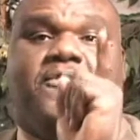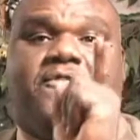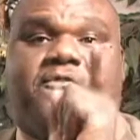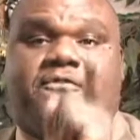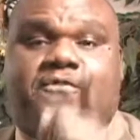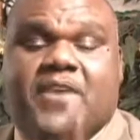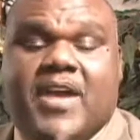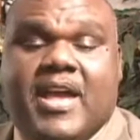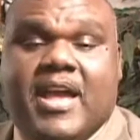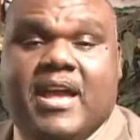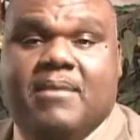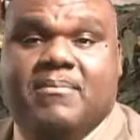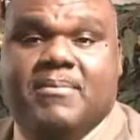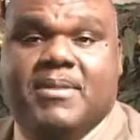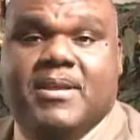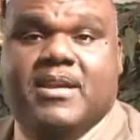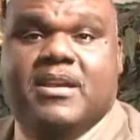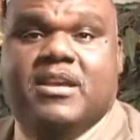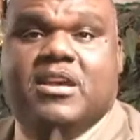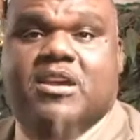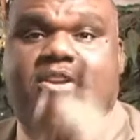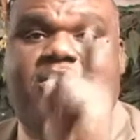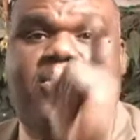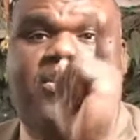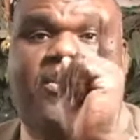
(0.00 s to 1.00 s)

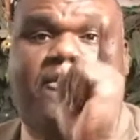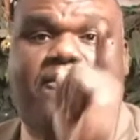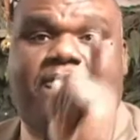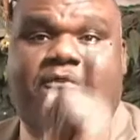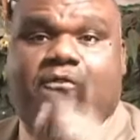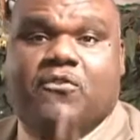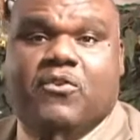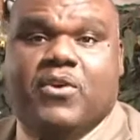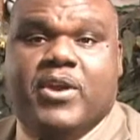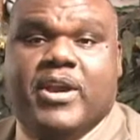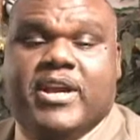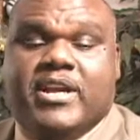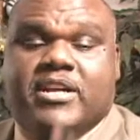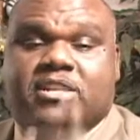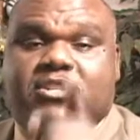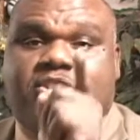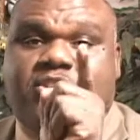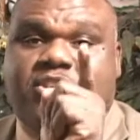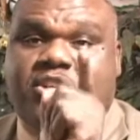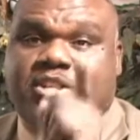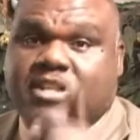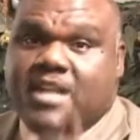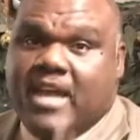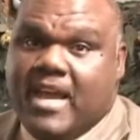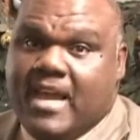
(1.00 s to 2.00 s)
family, your friends,
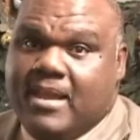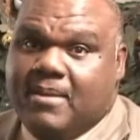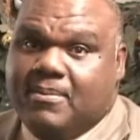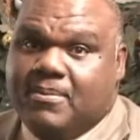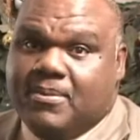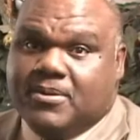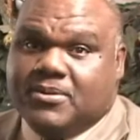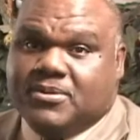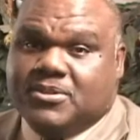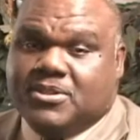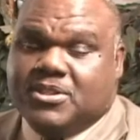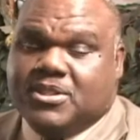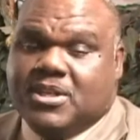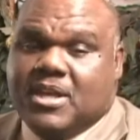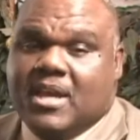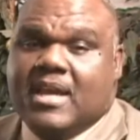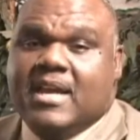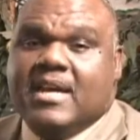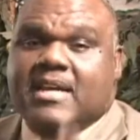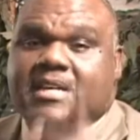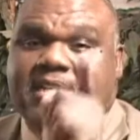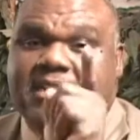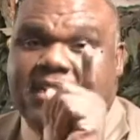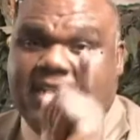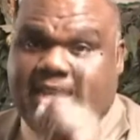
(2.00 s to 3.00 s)
your neighbors
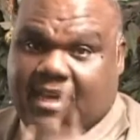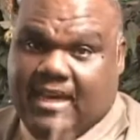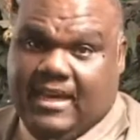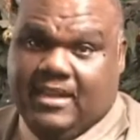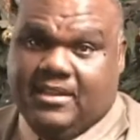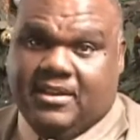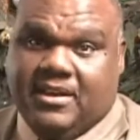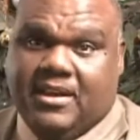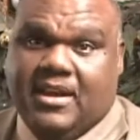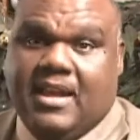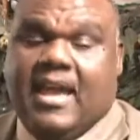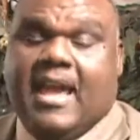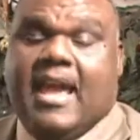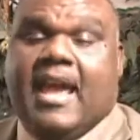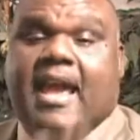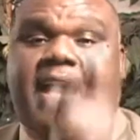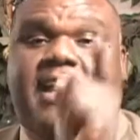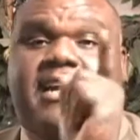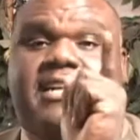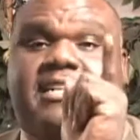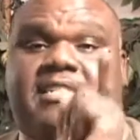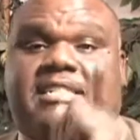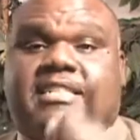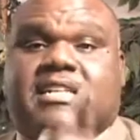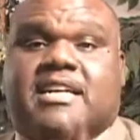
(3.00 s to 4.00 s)
together
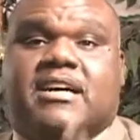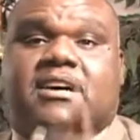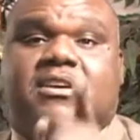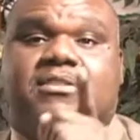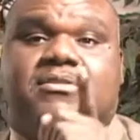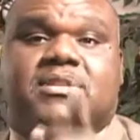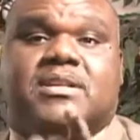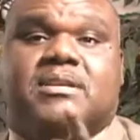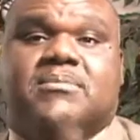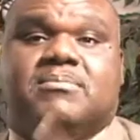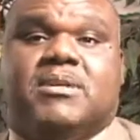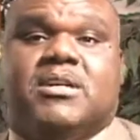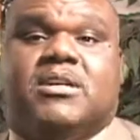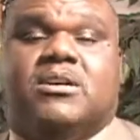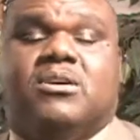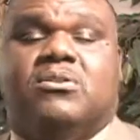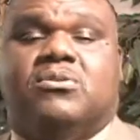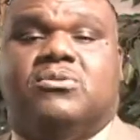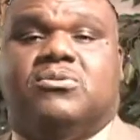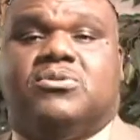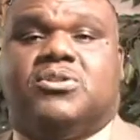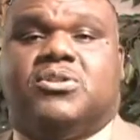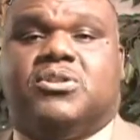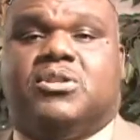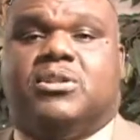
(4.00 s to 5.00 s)
and tell them to
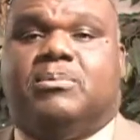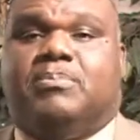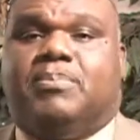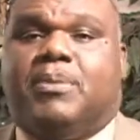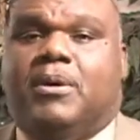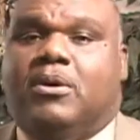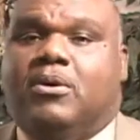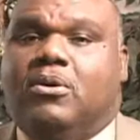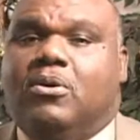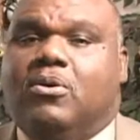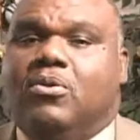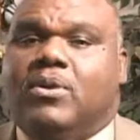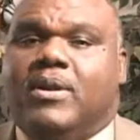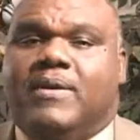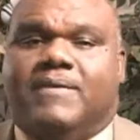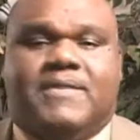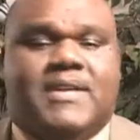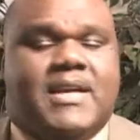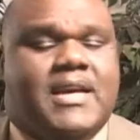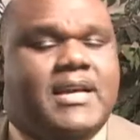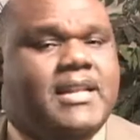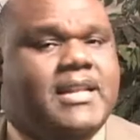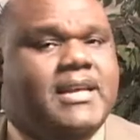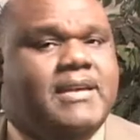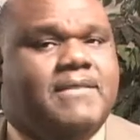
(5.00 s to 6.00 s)
go to the poll if
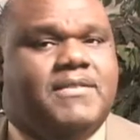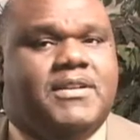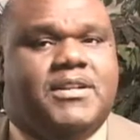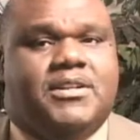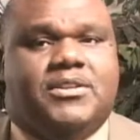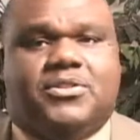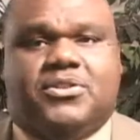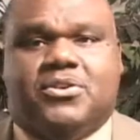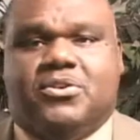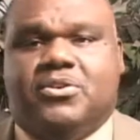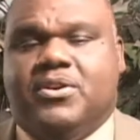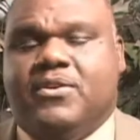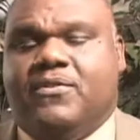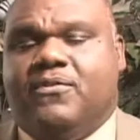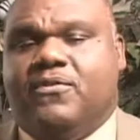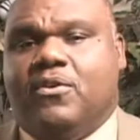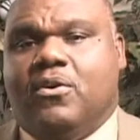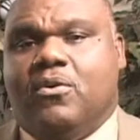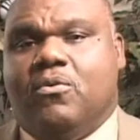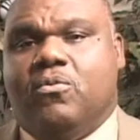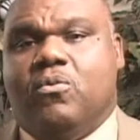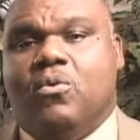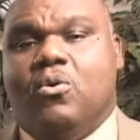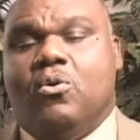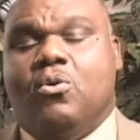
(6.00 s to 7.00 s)
they live in the
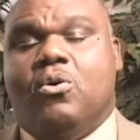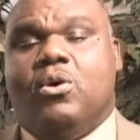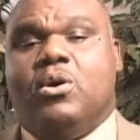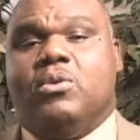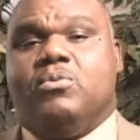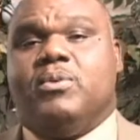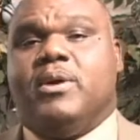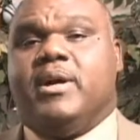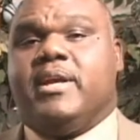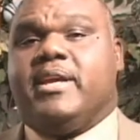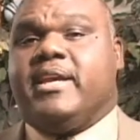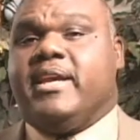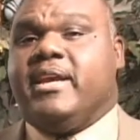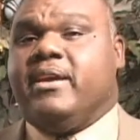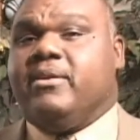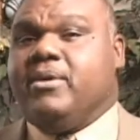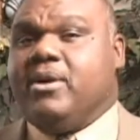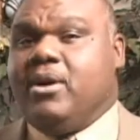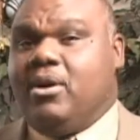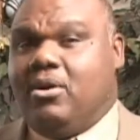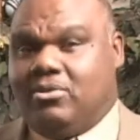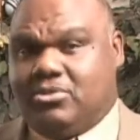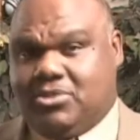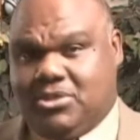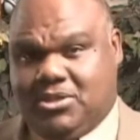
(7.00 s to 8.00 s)
34th Ward with
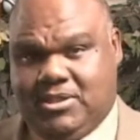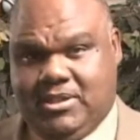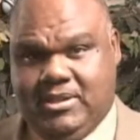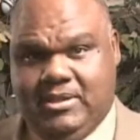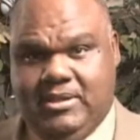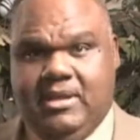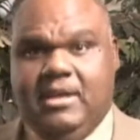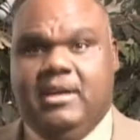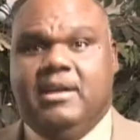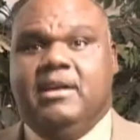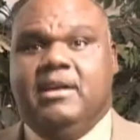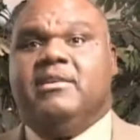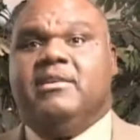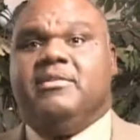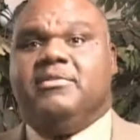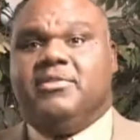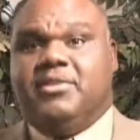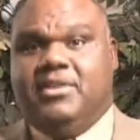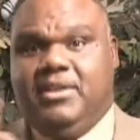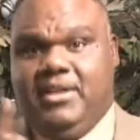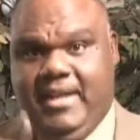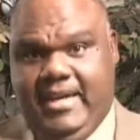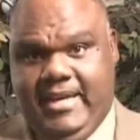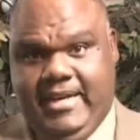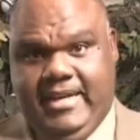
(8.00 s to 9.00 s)
Carrie Austin,
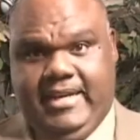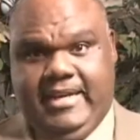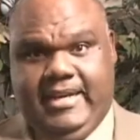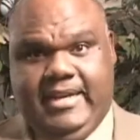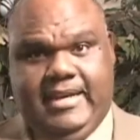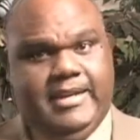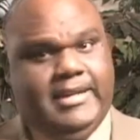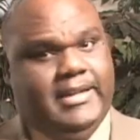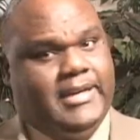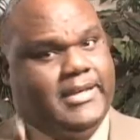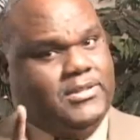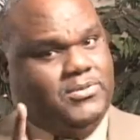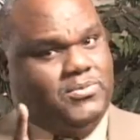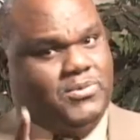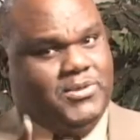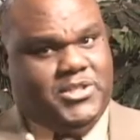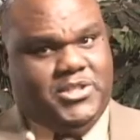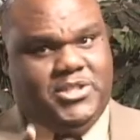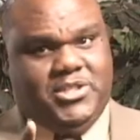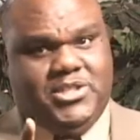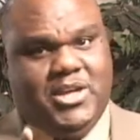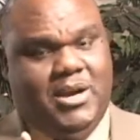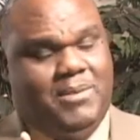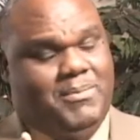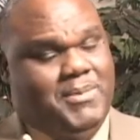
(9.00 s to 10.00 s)
the lady. That's what
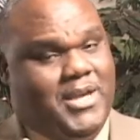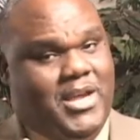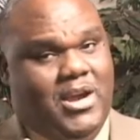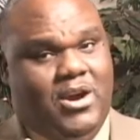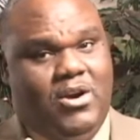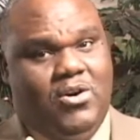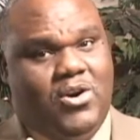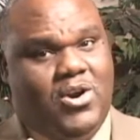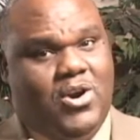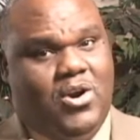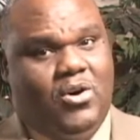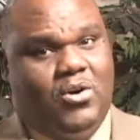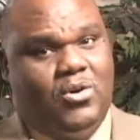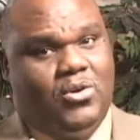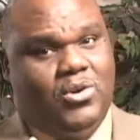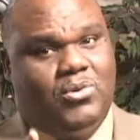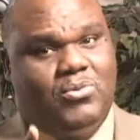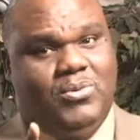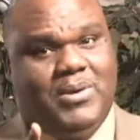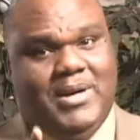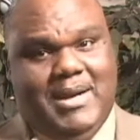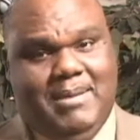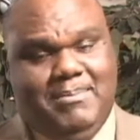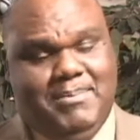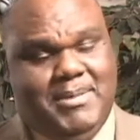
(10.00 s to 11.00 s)
some of y'all call her
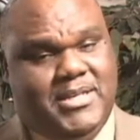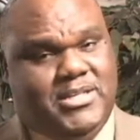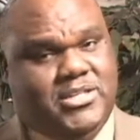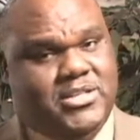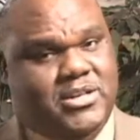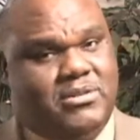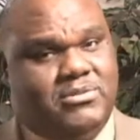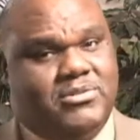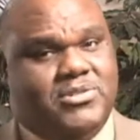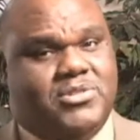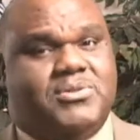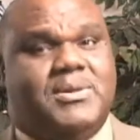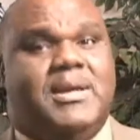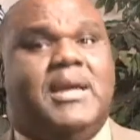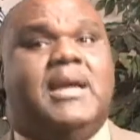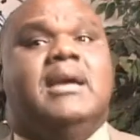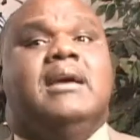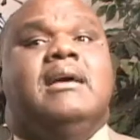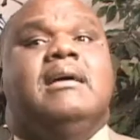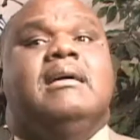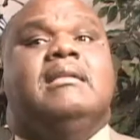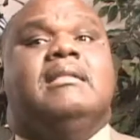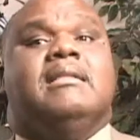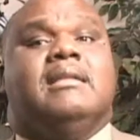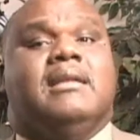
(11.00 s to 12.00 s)
when I meet you on the street.
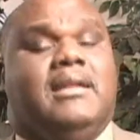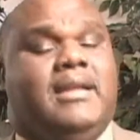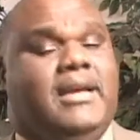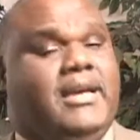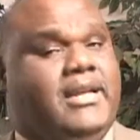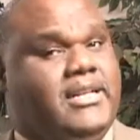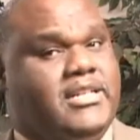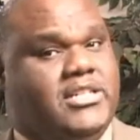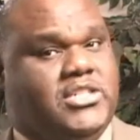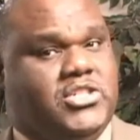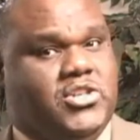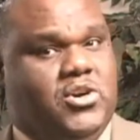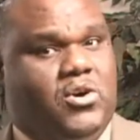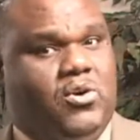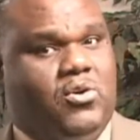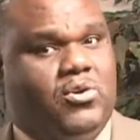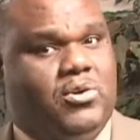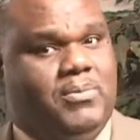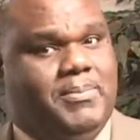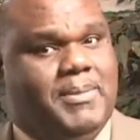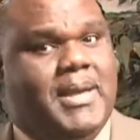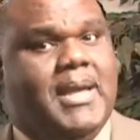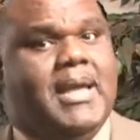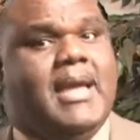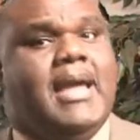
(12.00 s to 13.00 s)
The lady is the
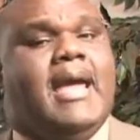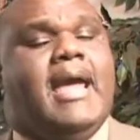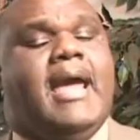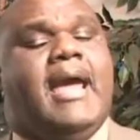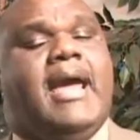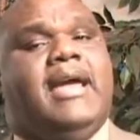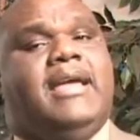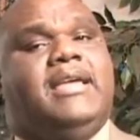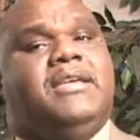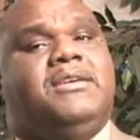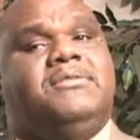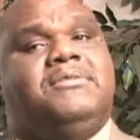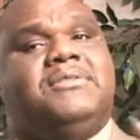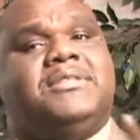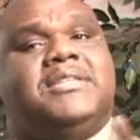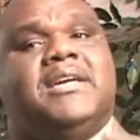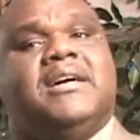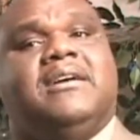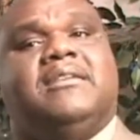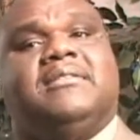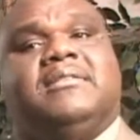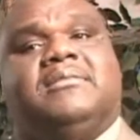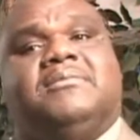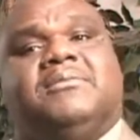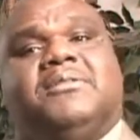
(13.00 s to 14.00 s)
alderman. And you
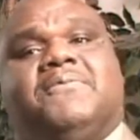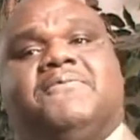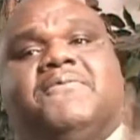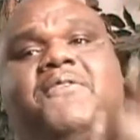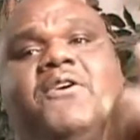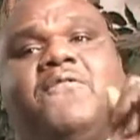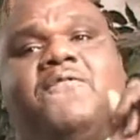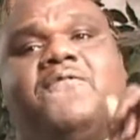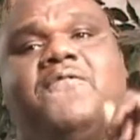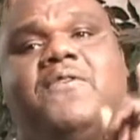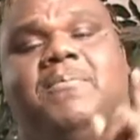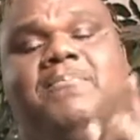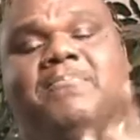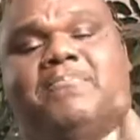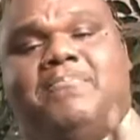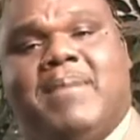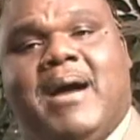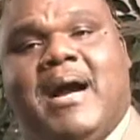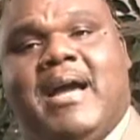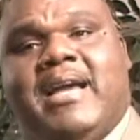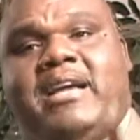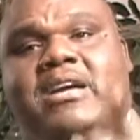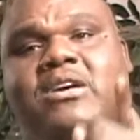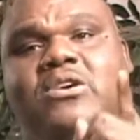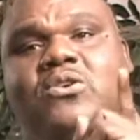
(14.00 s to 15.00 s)
tell them to vote for
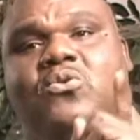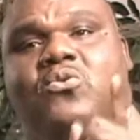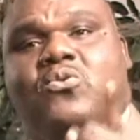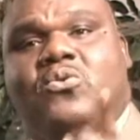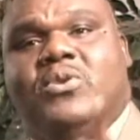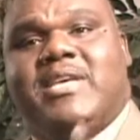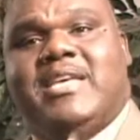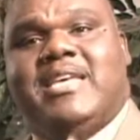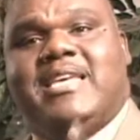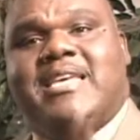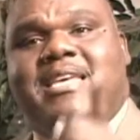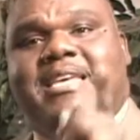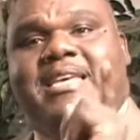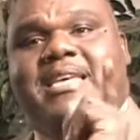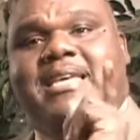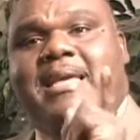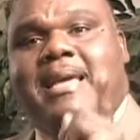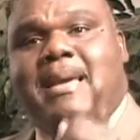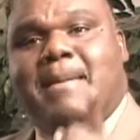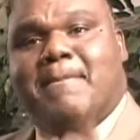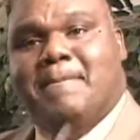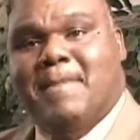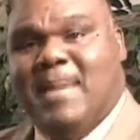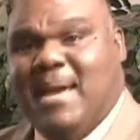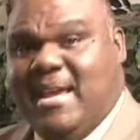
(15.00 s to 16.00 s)
Michael E.
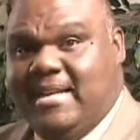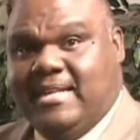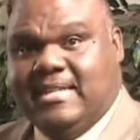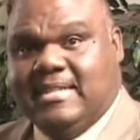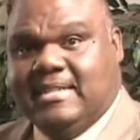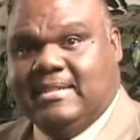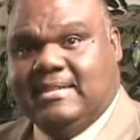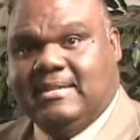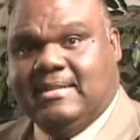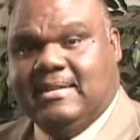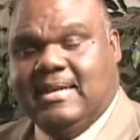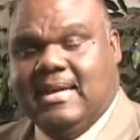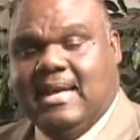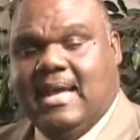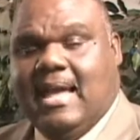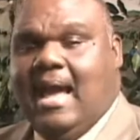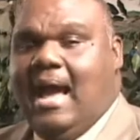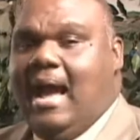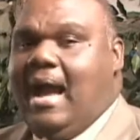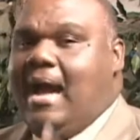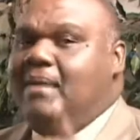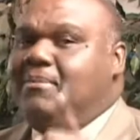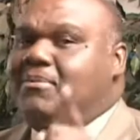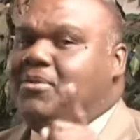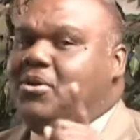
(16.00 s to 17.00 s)
Mayden.
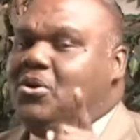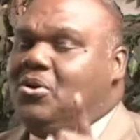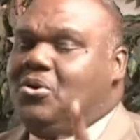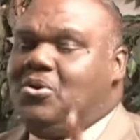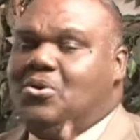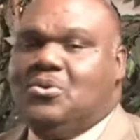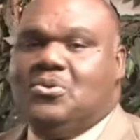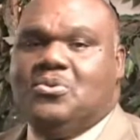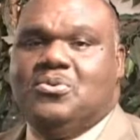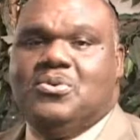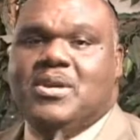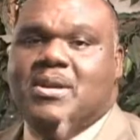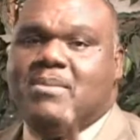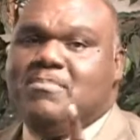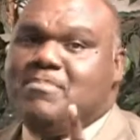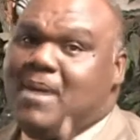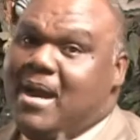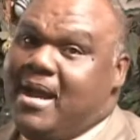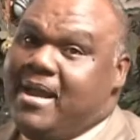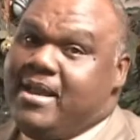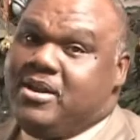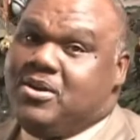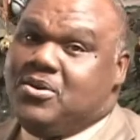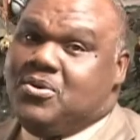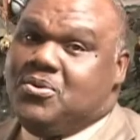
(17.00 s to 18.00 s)
I'm the only
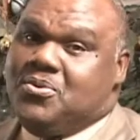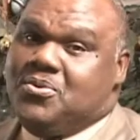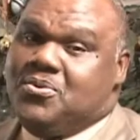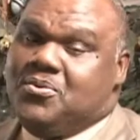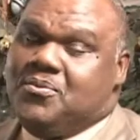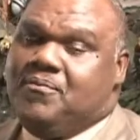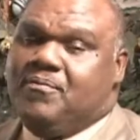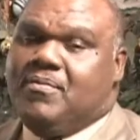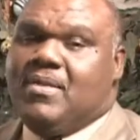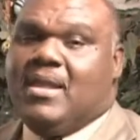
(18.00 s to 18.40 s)
Michael,